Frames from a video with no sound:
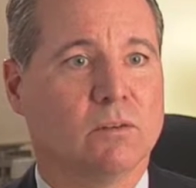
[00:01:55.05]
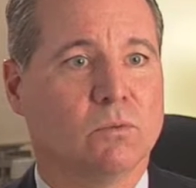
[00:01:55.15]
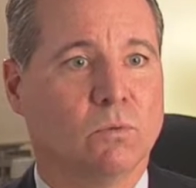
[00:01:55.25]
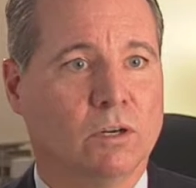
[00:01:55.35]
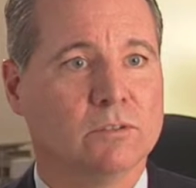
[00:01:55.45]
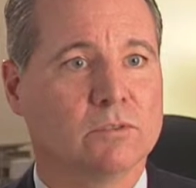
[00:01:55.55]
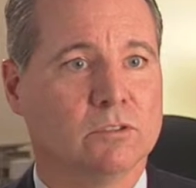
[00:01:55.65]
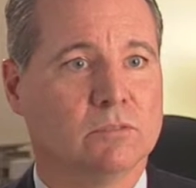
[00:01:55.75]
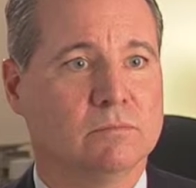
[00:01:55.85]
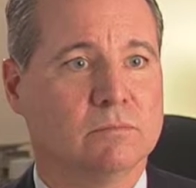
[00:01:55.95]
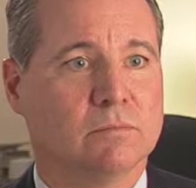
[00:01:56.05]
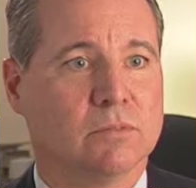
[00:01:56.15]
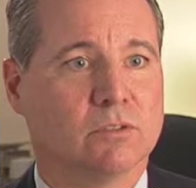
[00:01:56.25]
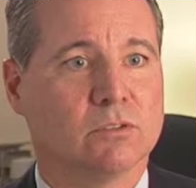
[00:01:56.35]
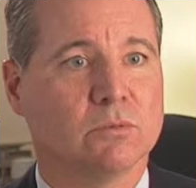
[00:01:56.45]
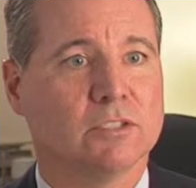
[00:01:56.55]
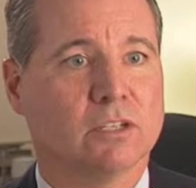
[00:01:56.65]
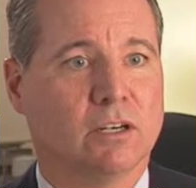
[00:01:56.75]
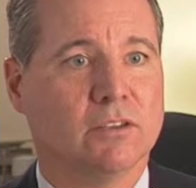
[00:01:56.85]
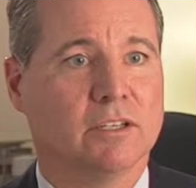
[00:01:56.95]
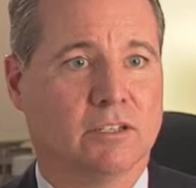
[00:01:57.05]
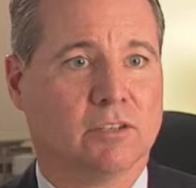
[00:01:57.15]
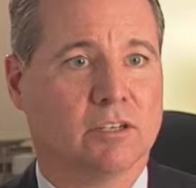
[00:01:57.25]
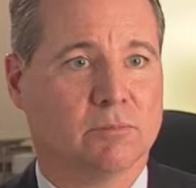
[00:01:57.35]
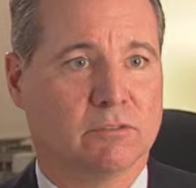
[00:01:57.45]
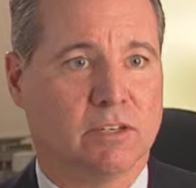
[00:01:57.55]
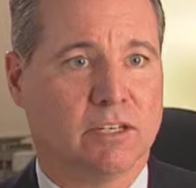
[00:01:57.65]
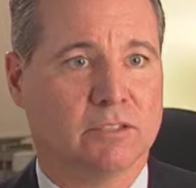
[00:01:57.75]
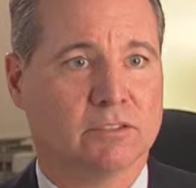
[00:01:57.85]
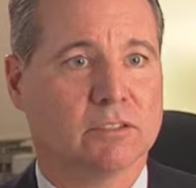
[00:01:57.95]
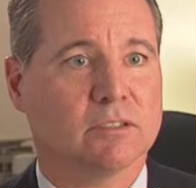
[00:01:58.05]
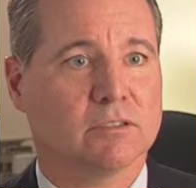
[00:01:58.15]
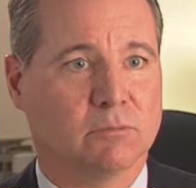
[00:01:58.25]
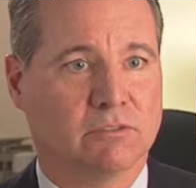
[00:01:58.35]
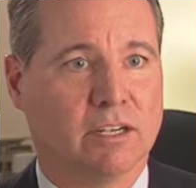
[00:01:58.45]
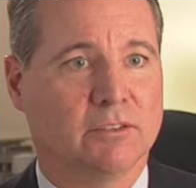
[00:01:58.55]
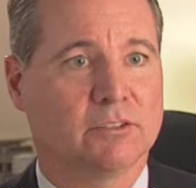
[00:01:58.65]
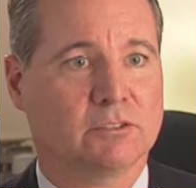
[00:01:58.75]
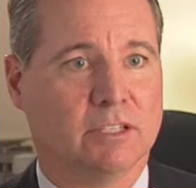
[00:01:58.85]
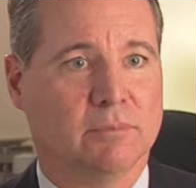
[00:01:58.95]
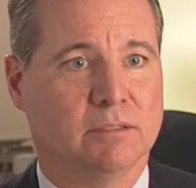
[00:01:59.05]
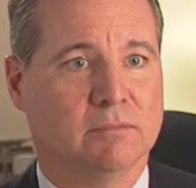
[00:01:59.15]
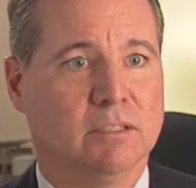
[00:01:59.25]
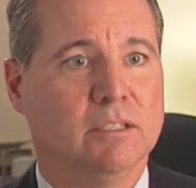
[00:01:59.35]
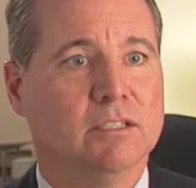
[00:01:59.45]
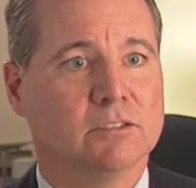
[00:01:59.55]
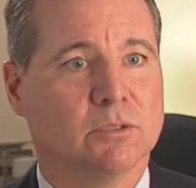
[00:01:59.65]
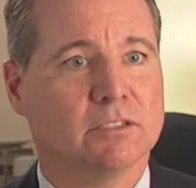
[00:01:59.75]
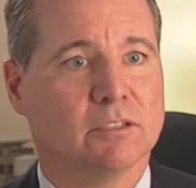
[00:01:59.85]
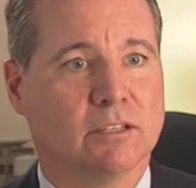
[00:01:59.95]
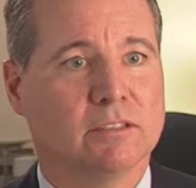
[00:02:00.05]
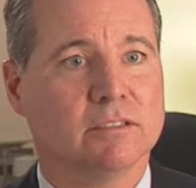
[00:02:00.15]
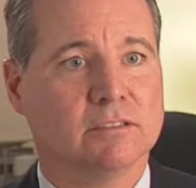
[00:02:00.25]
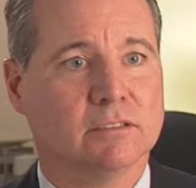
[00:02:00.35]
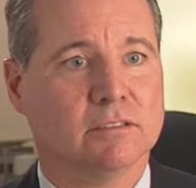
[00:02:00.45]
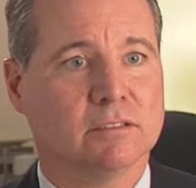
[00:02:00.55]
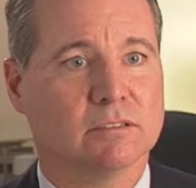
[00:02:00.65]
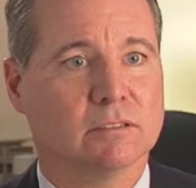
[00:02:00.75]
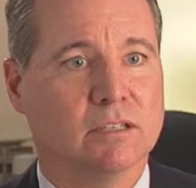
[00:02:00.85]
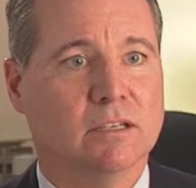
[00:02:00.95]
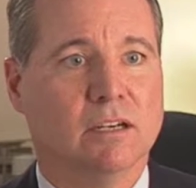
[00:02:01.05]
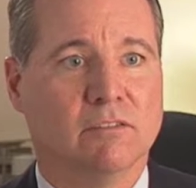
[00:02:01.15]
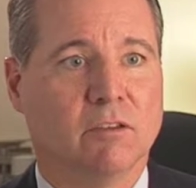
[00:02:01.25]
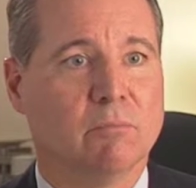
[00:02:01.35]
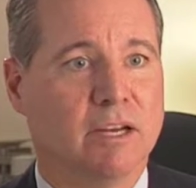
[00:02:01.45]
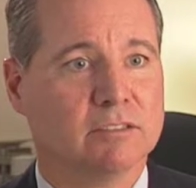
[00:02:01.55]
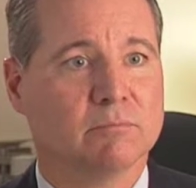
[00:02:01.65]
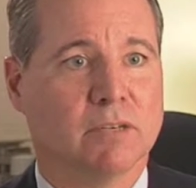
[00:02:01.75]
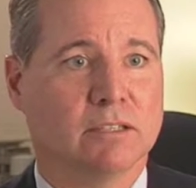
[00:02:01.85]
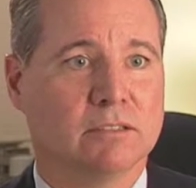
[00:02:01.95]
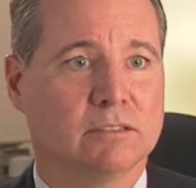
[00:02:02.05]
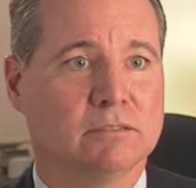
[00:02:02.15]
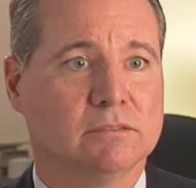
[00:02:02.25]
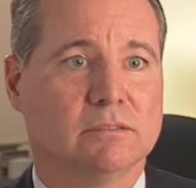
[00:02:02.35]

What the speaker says: one room through which all the healthcare providers could provide their treatment. So I sought the assistance of the best medical